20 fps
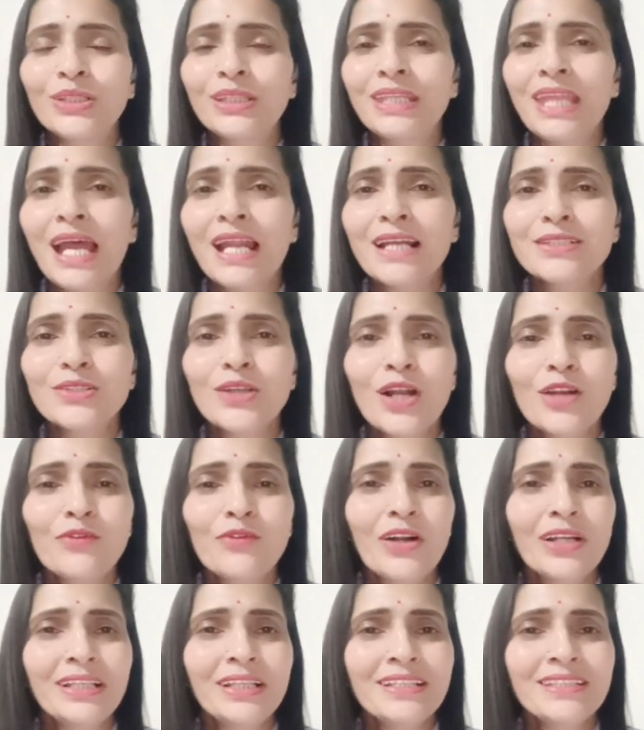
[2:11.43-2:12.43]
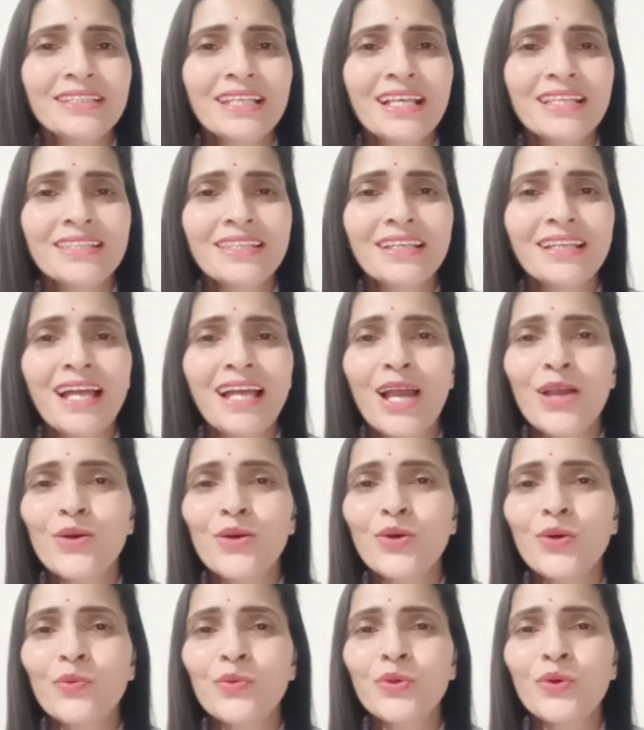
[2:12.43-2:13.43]
that's all for this session. I
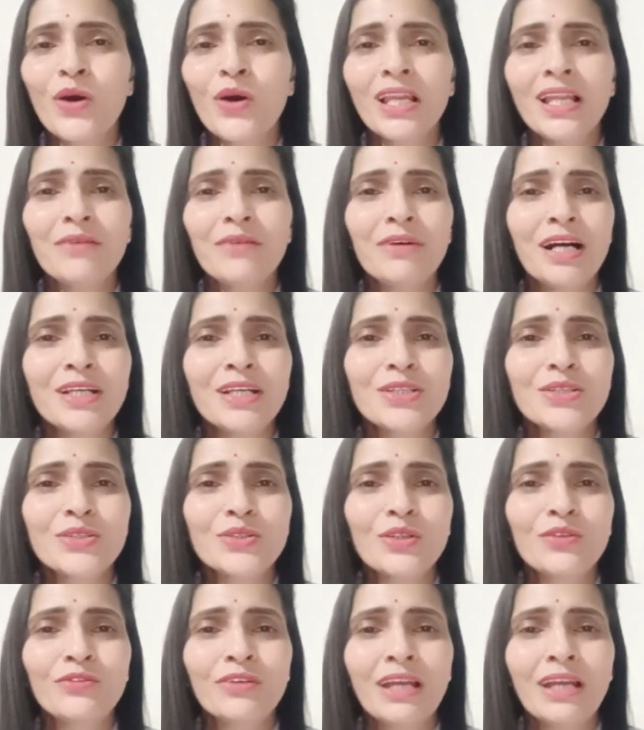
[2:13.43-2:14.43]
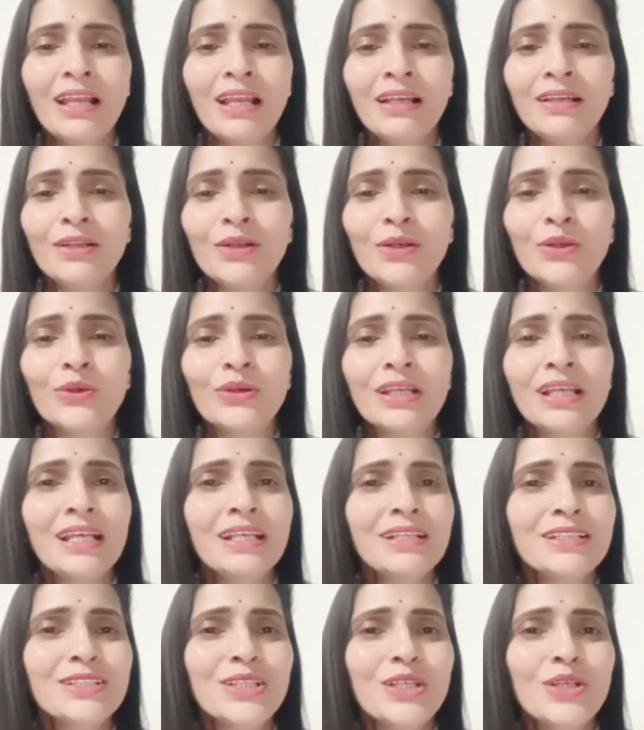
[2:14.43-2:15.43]
hope you all have understood well.
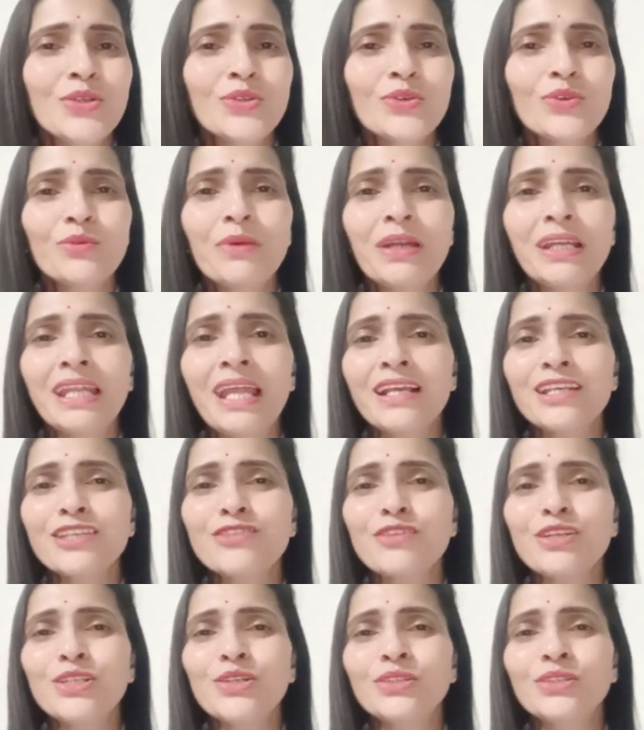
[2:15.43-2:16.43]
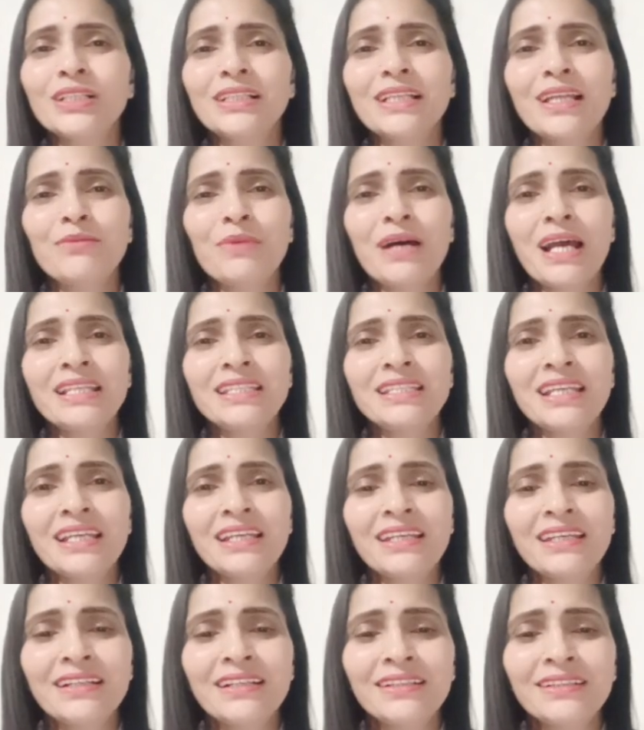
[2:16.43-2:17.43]
Okay. See you soon in my next video. Till then, bye.
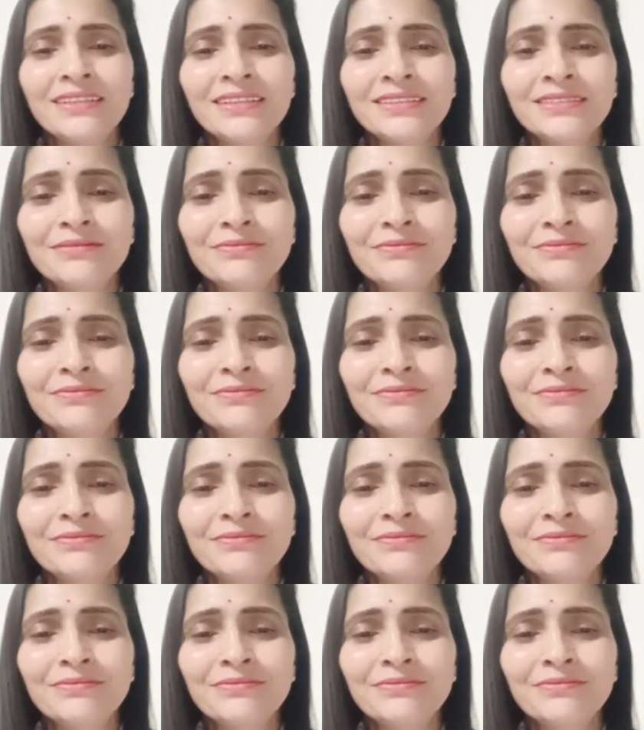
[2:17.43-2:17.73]
Take care.